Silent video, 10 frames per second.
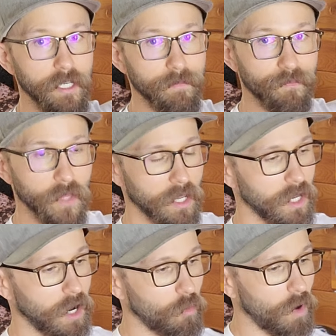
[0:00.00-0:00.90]
it.
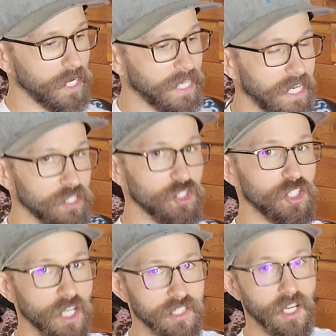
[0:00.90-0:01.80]
I want to get it
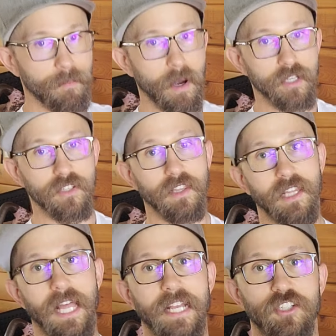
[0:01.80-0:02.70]
just up onto the
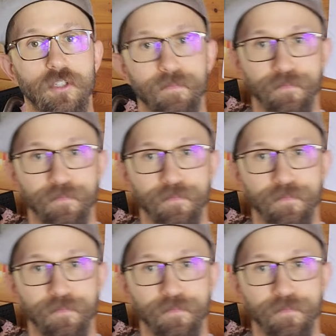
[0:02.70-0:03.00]
ledge.